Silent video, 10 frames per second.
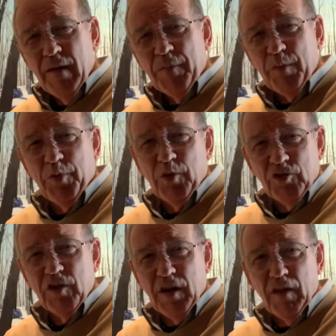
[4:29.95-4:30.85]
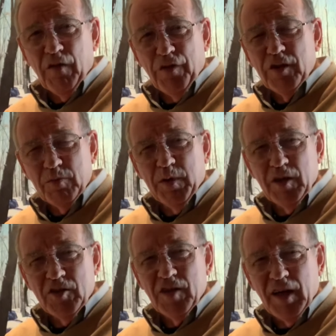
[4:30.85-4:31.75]
the portrait in the first
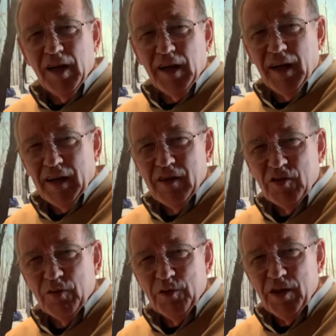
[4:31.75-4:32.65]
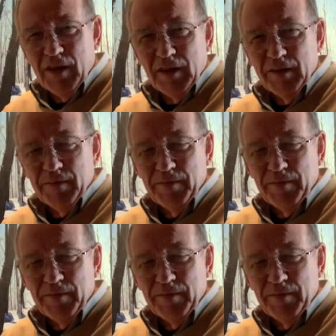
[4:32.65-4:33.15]
place, to get a likeness of Tina.